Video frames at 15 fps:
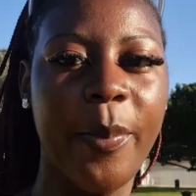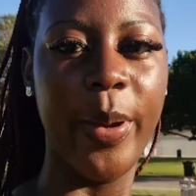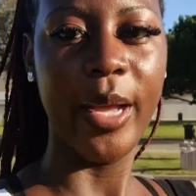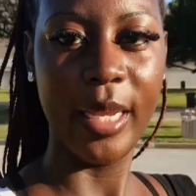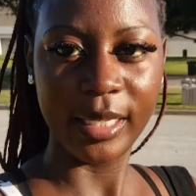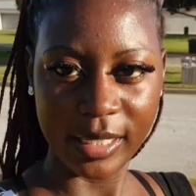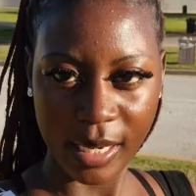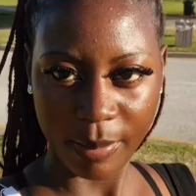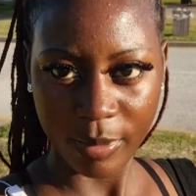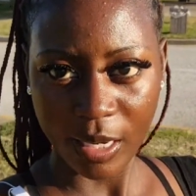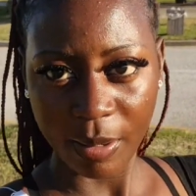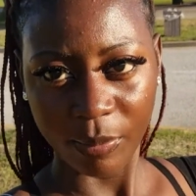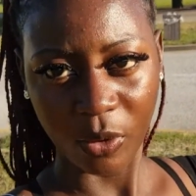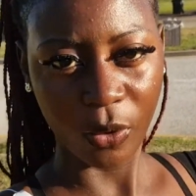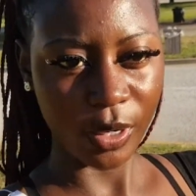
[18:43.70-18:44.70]
But
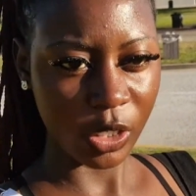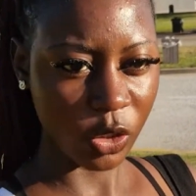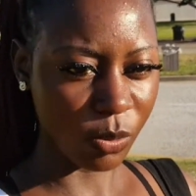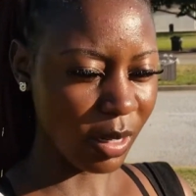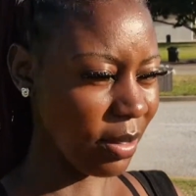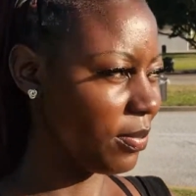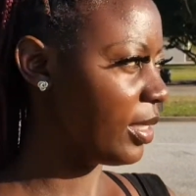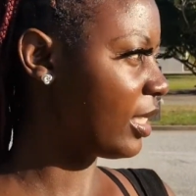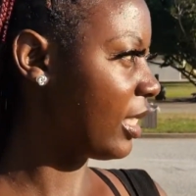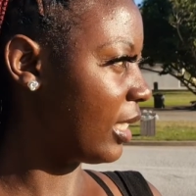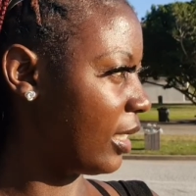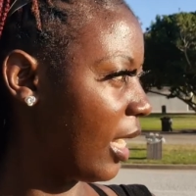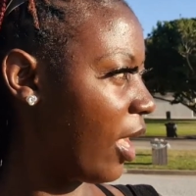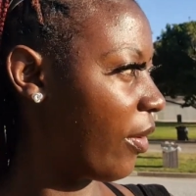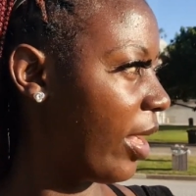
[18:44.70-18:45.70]
I'm going to my
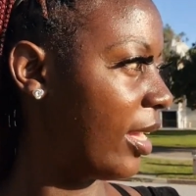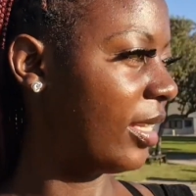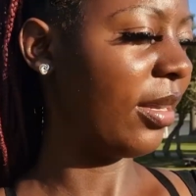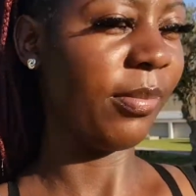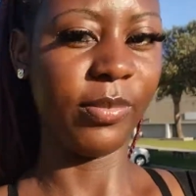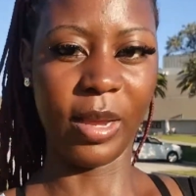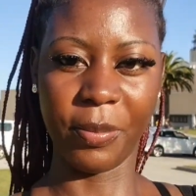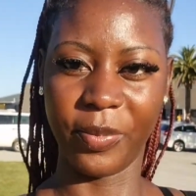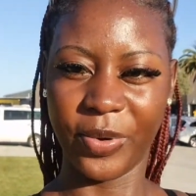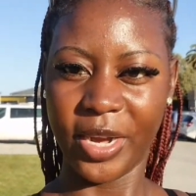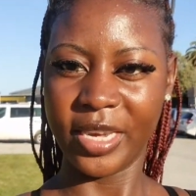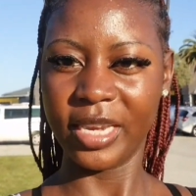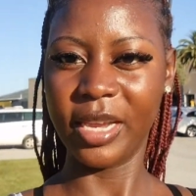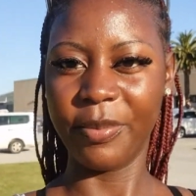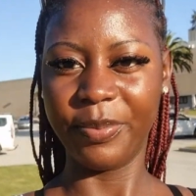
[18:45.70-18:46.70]
meeting now and I'm
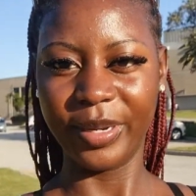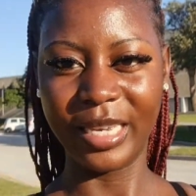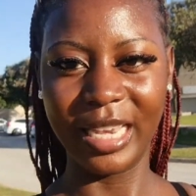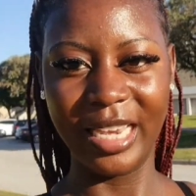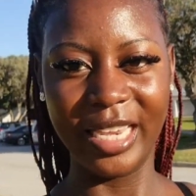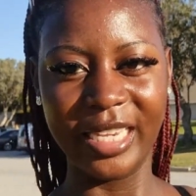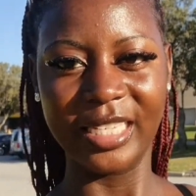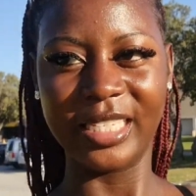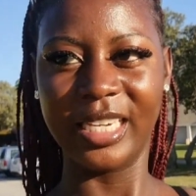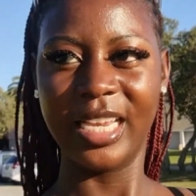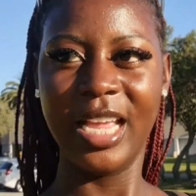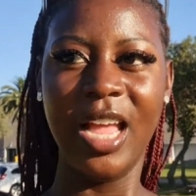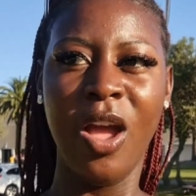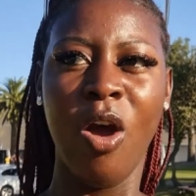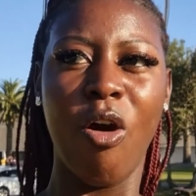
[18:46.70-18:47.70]
running a bit late.
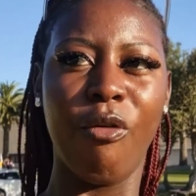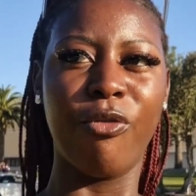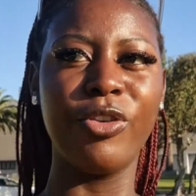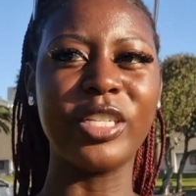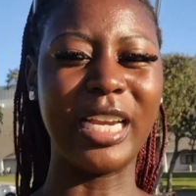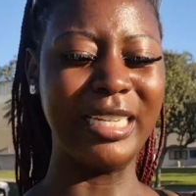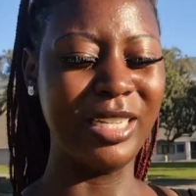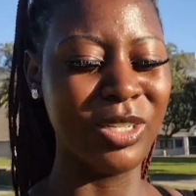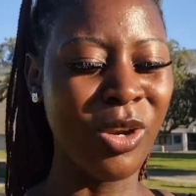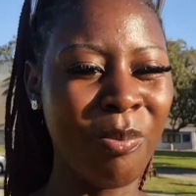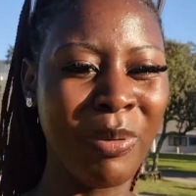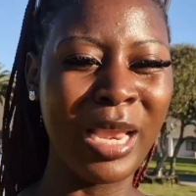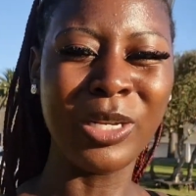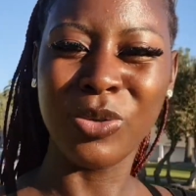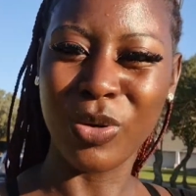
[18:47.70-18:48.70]
Of which I did
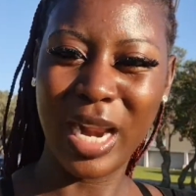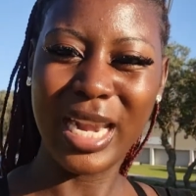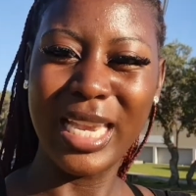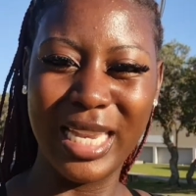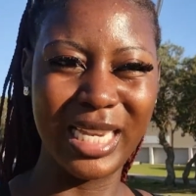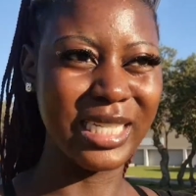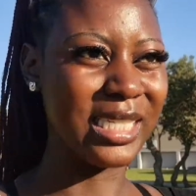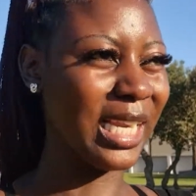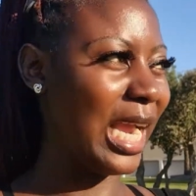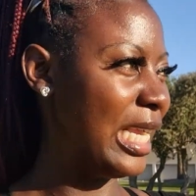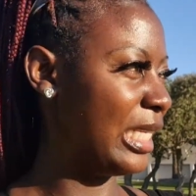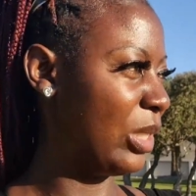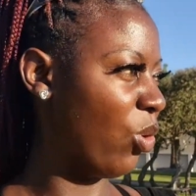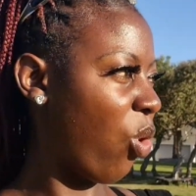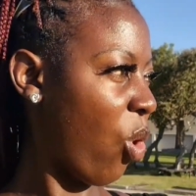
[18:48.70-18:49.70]
not plan to run late,
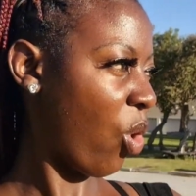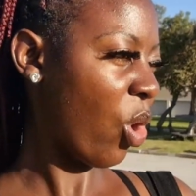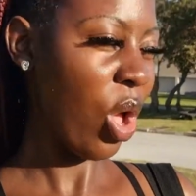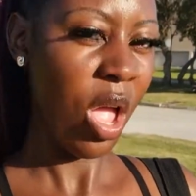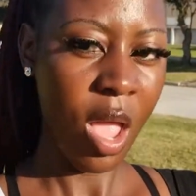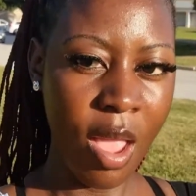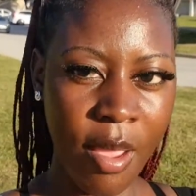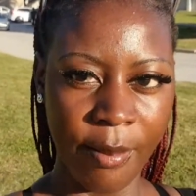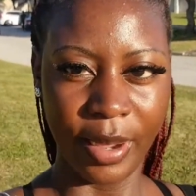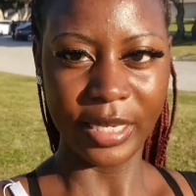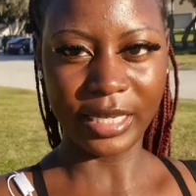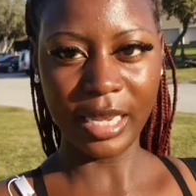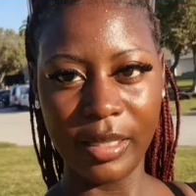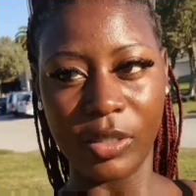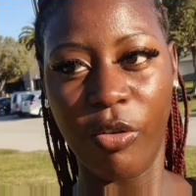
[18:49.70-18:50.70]
guys.
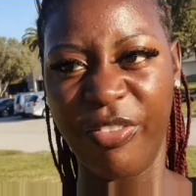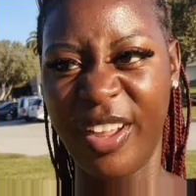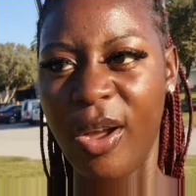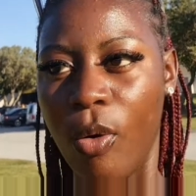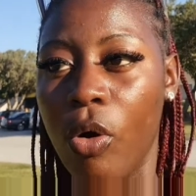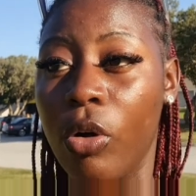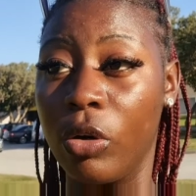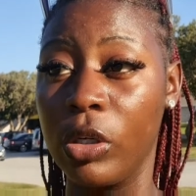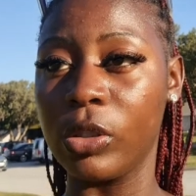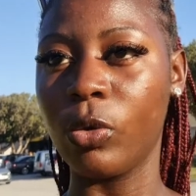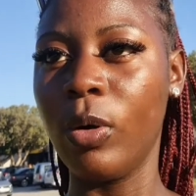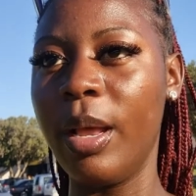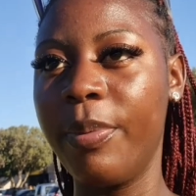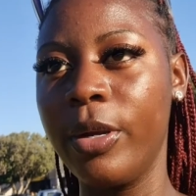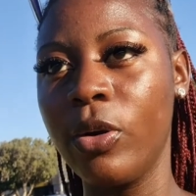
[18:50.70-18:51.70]
But yeah, so we can go because
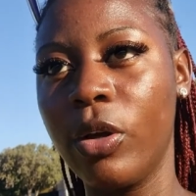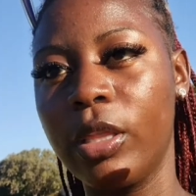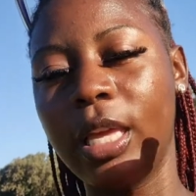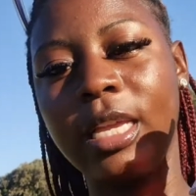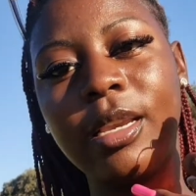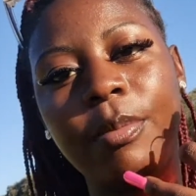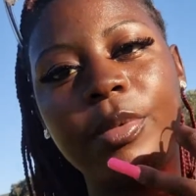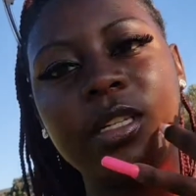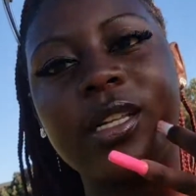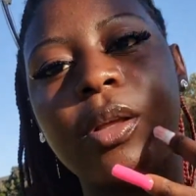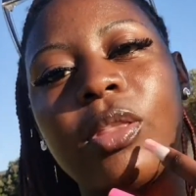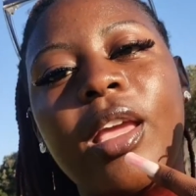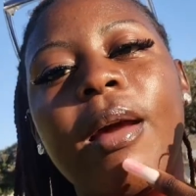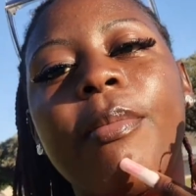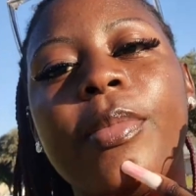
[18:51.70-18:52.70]
Gulape North and I'm in
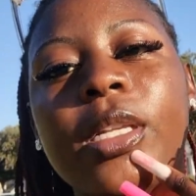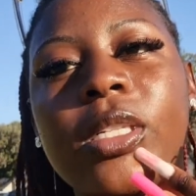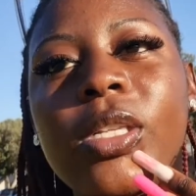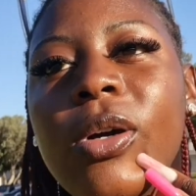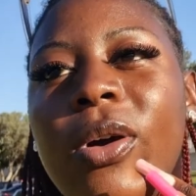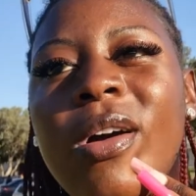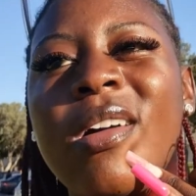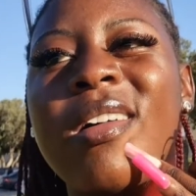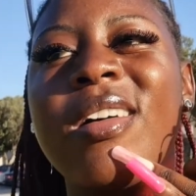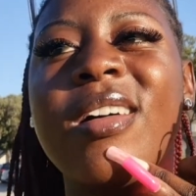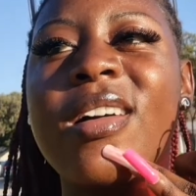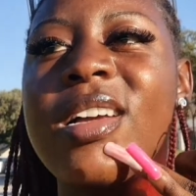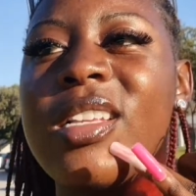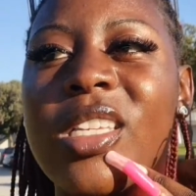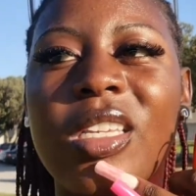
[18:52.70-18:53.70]
South Campus. So
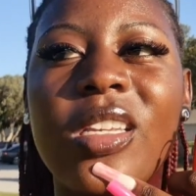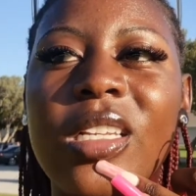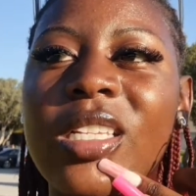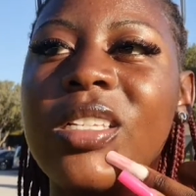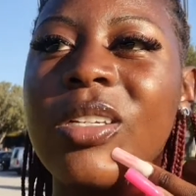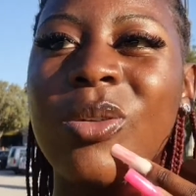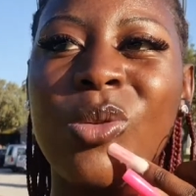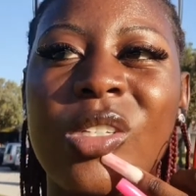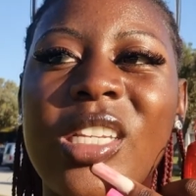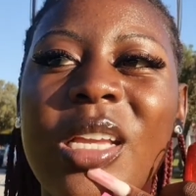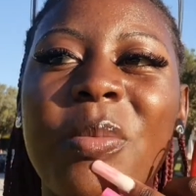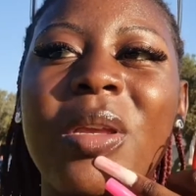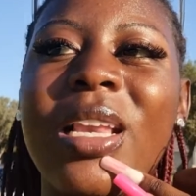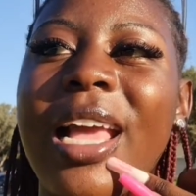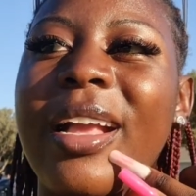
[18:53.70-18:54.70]
it's just, it will
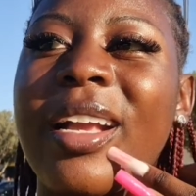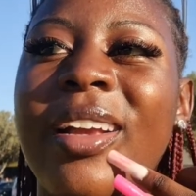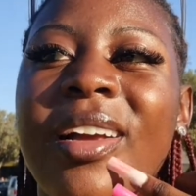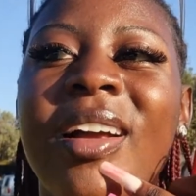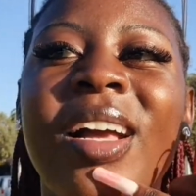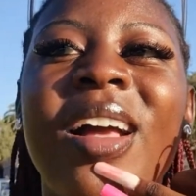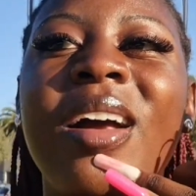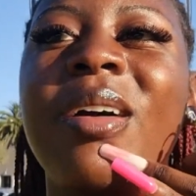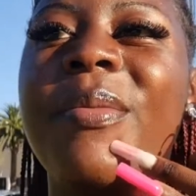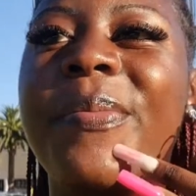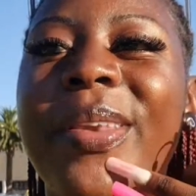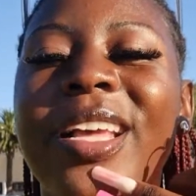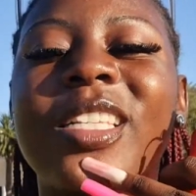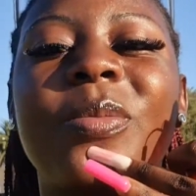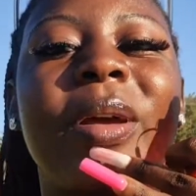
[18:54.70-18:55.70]
take me like
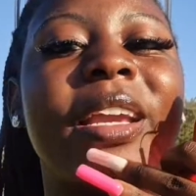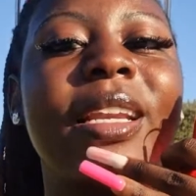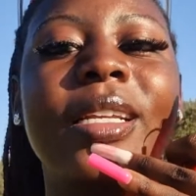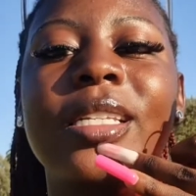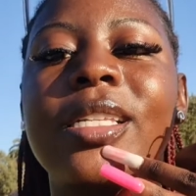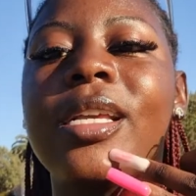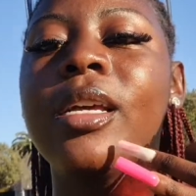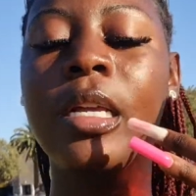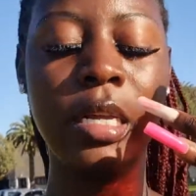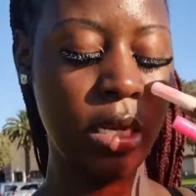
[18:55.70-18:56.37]
plus minus.